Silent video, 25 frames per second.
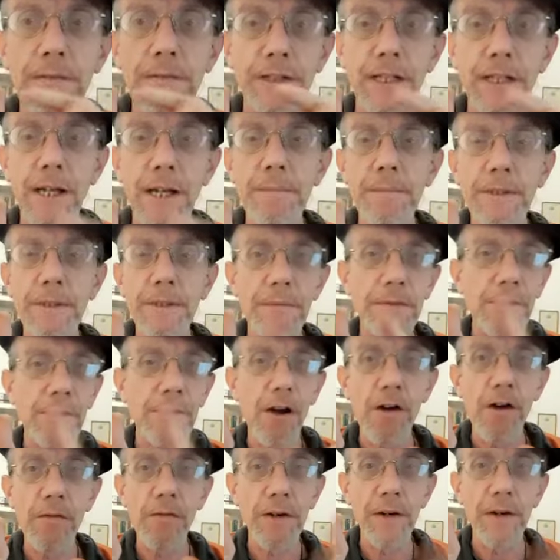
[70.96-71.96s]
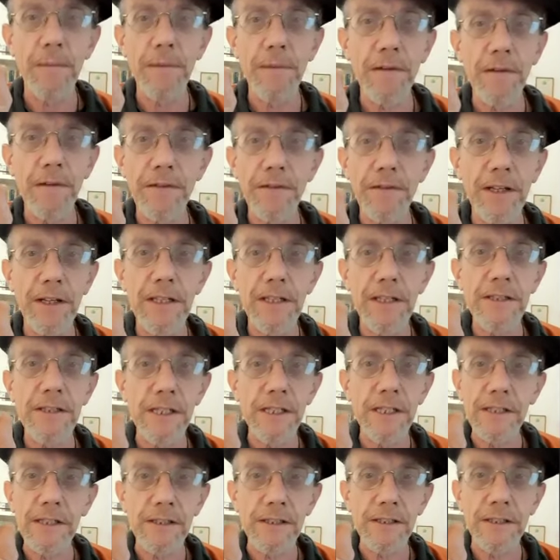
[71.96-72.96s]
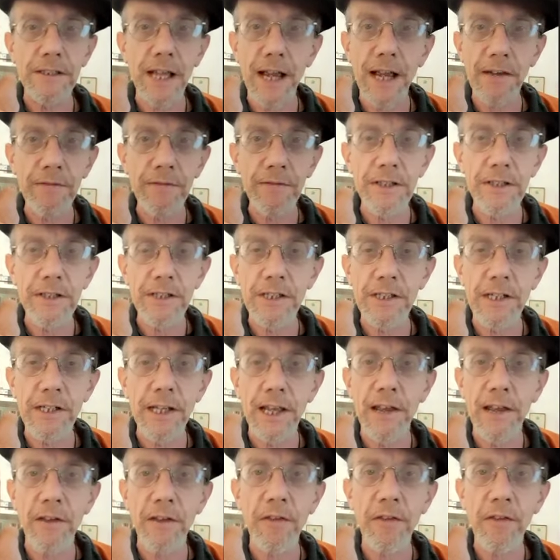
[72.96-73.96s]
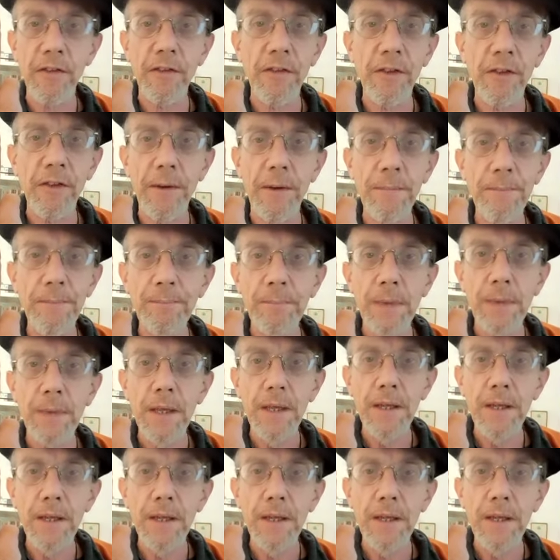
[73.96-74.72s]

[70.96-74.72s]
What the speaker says: If it comes up to halfway up that phalange, it's an average length thumb,